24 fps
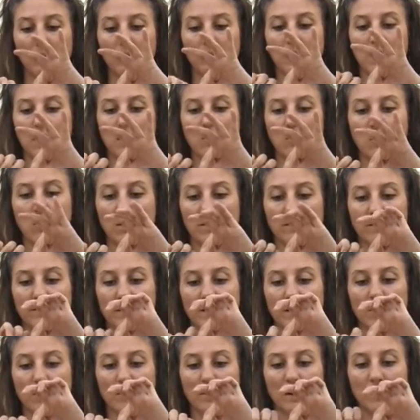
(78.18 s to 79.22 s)
Make a one
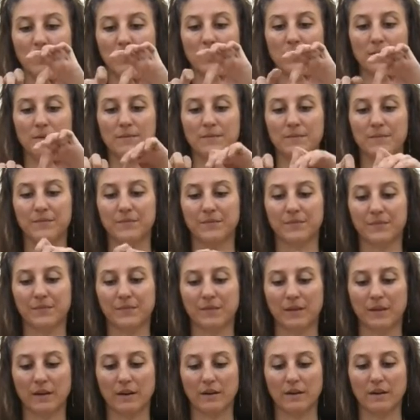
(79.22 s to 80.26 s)
finger bubble,
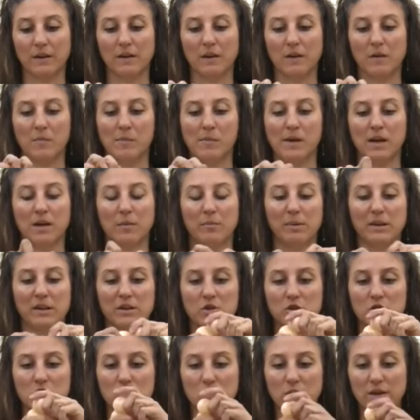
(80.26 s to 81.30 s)
make a
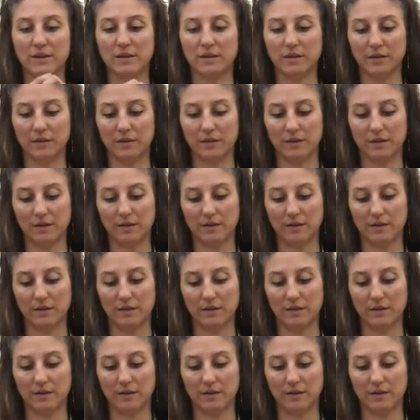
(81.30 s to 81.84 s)
pinch twist,